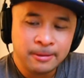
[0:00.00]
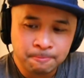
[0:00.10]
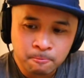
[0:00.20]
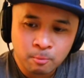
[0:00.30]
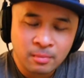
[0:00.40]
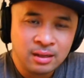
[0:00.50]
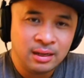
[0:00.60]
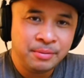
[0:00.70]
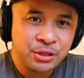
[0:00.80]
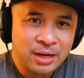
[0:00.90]
And
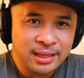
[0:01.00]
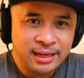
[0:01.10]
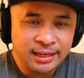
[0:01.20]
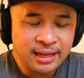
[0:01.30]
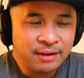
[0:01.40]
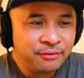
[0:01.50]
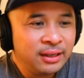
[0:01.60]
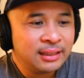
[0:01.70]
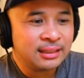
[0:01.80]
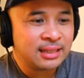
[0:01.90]
let me try that again. I
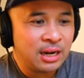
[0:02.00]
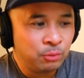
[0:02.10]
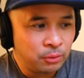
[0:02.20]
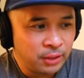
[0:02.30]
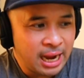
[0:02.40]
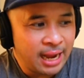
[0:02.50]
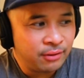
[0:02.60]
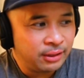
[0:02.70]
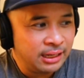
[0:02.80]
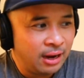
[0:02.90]
feel like that's kind of where we're
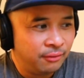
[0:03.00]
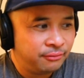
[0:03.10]
at right now.